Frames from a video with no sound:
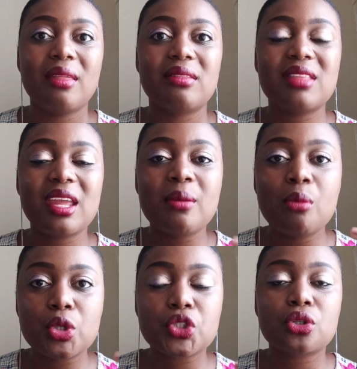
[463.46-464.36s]
The
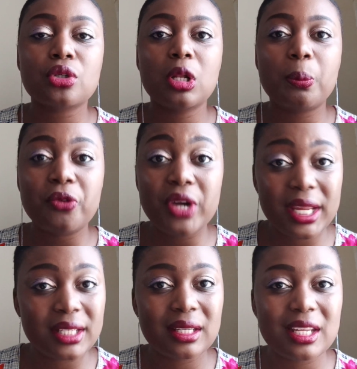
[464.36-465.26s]
emotional
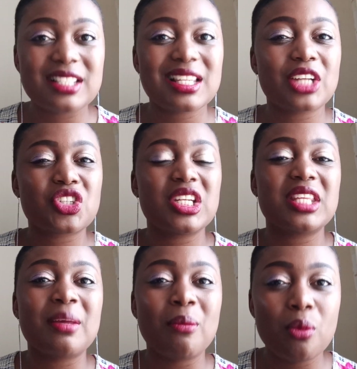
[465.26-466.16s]
brain is actually
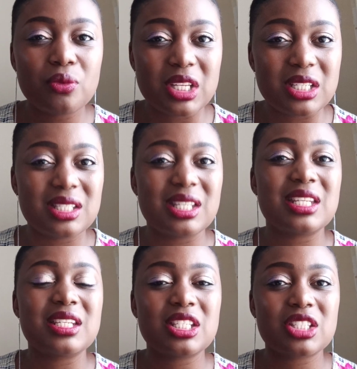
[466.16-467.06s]
the
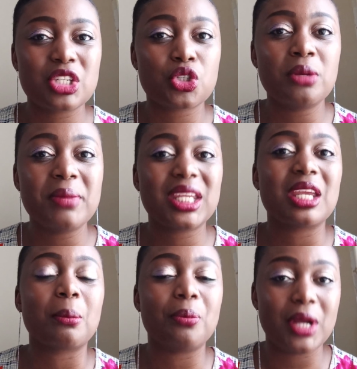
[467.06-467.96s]

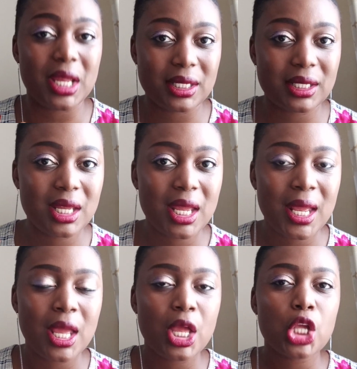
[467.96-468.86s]
decision-making brain.
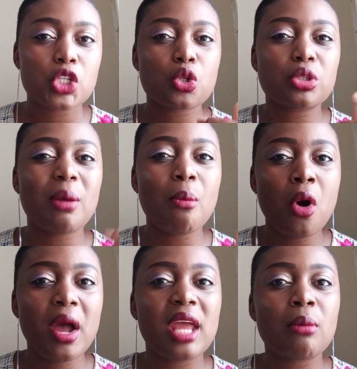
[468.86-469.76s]
So the
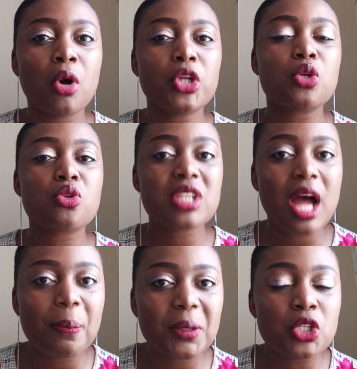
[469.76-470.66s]
more and more you
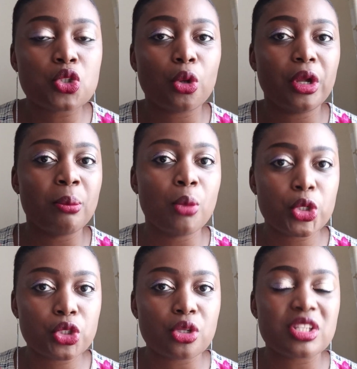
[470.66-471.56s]
tap into your
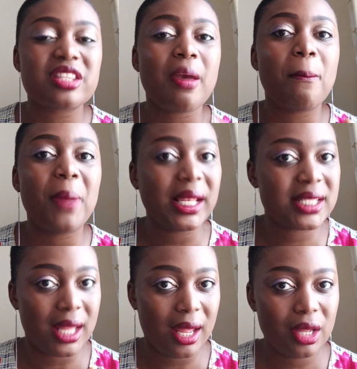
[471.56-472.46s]
emotions, the
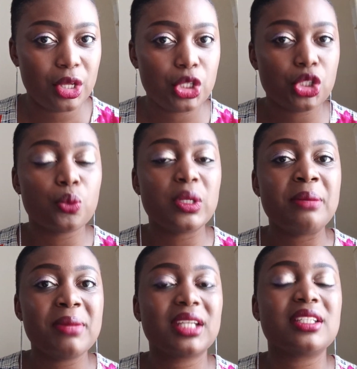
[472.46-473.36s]
better you will
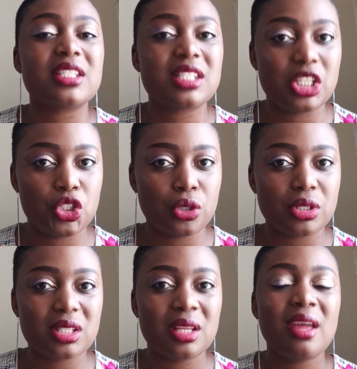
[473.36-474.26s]
make
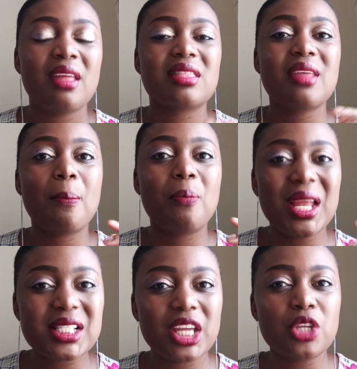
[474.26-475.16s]
decisions. The
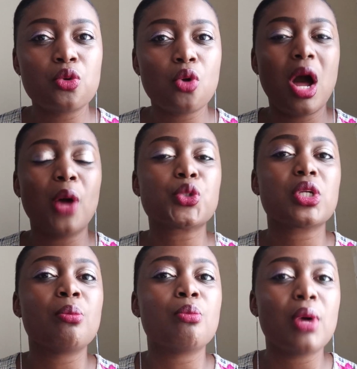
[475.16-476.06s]
better you know how
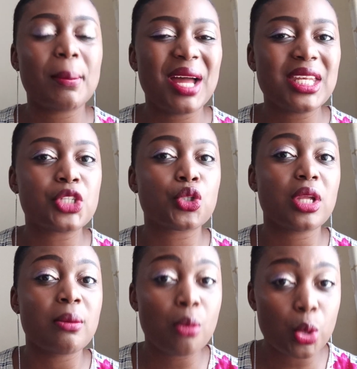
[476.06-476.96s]
to manage your
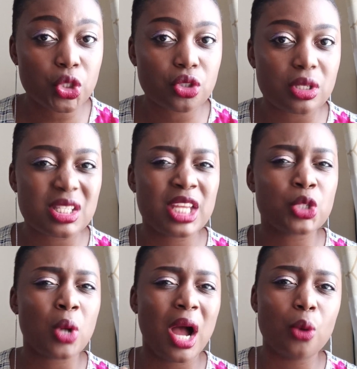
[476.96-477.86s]
emotions and
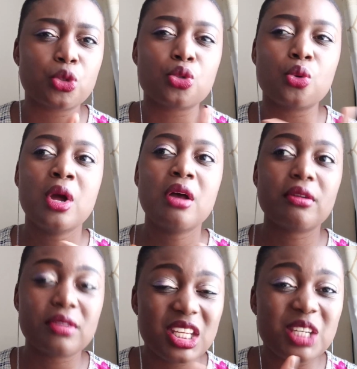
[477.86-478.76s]
to how to
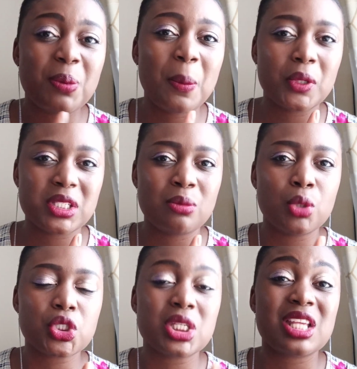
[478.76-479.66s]
read people's
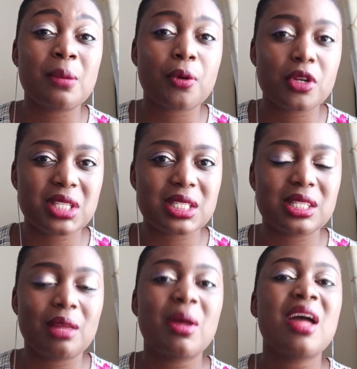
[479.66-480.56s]
emotions and process
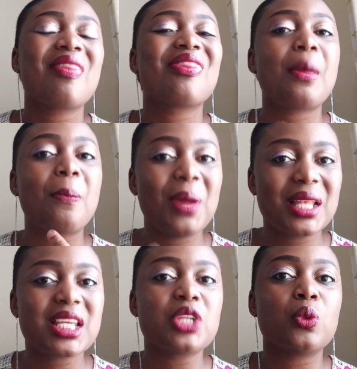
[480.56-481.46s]
them, the
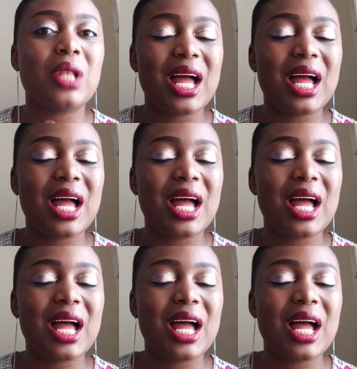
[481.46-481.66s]
better you will